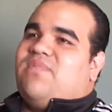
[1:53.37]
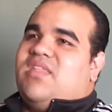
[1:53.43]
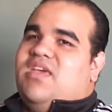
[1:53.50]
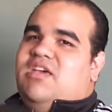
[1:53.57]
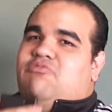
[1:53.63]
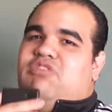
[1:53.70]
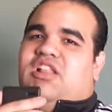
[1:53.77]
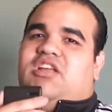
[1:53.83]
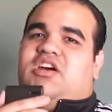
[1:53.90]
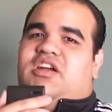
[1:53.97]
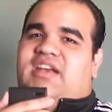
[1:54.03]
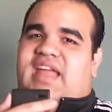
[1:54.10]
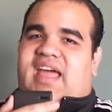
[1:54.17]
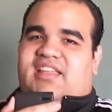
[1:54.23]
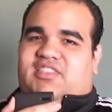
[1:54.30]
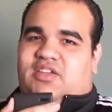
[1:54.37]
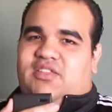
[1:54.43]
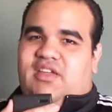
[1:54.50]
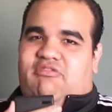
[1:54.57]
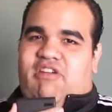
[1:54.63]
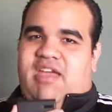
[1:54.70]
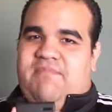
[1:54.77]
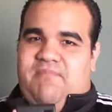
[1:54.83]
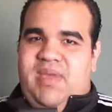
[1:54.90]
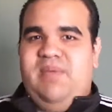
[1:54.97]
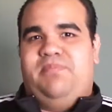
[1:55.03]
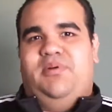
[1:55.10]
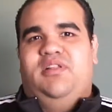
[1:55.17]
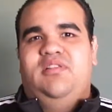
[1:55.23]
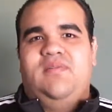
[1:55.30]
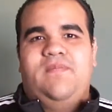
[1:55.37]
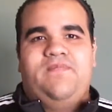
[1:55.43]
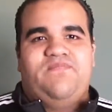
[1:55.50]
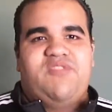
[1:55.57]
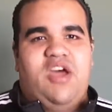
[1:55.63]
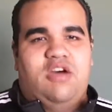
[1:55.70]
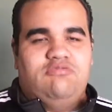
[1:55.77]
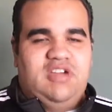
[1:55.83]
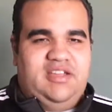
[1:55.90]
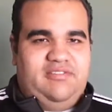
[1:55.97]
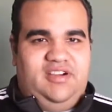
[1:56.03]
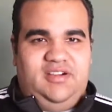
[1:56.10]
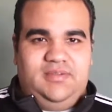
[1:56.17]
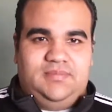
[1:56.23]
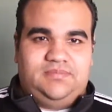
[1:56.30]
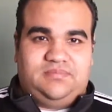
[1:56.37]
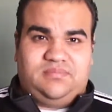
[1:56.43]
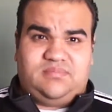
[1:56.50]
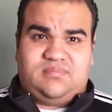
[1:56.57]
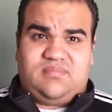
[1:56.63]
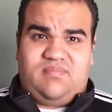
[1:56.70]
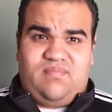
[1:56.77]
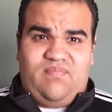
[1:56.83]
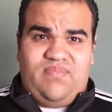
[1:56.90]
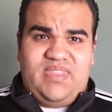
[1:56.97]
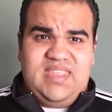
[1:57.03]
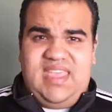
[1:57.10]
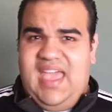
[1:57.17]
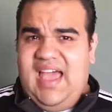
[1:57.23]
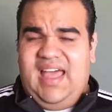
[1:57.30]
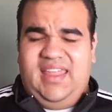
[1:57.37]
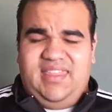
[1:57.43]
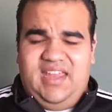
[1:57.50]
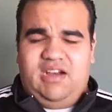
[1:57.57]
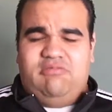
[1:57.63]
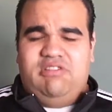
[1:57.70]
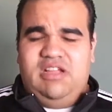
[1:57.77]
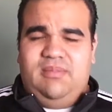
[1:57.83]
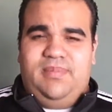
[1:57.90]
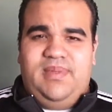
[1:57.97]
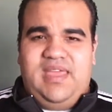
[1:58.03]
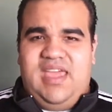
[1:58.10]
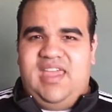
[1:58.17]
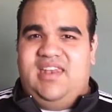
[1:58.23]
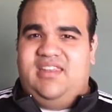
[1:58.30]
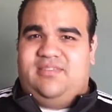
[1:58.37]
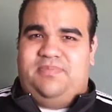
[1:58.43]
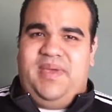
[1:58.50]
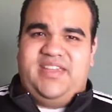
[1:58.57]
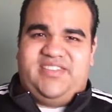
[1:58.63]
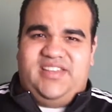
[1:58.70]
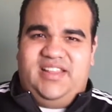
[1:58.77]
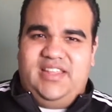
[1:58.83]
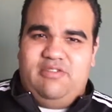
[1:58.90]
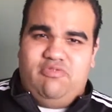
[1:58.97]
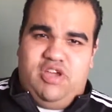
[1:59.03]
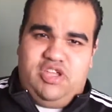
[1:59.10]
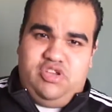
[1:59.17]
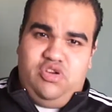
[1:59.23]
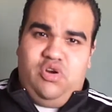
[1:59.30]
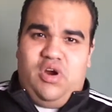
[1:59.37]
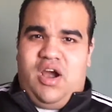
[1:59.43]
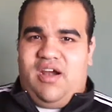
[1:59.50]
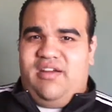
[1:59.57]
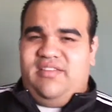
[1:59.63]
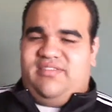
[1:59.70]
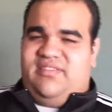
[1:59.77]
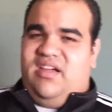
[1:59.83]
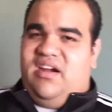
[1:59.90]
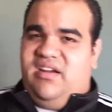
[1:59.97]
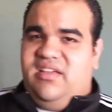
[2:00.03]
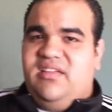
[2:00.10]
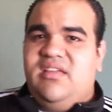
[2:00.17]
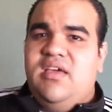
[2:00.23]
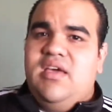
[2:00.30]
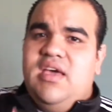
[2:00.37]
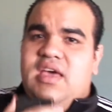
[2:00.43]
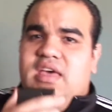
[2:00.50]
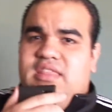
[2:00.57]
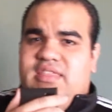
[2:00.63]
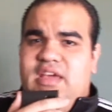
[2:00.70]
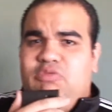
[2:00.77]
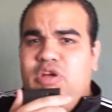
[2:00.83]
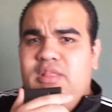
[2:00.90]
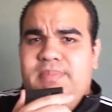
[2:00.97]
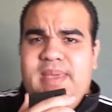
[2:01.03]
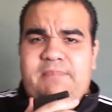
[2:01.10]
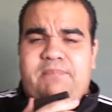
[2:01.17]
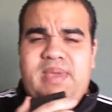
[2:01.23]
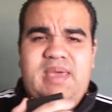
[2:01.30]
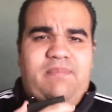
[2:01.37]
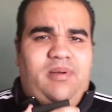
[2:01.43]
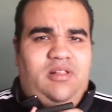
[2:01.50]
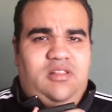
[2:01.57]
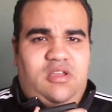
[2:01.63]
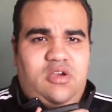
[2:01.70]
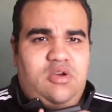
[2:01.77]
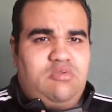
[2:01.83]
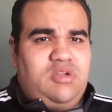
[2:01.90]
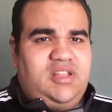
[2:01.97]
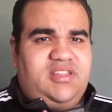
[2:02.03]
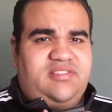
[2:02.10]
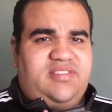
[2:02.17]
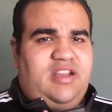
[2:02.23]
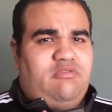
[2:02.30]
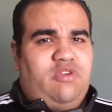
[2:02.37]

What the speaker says: will connect to the right people. However, yeah, there will, and especially when you are starting, there will be people who will start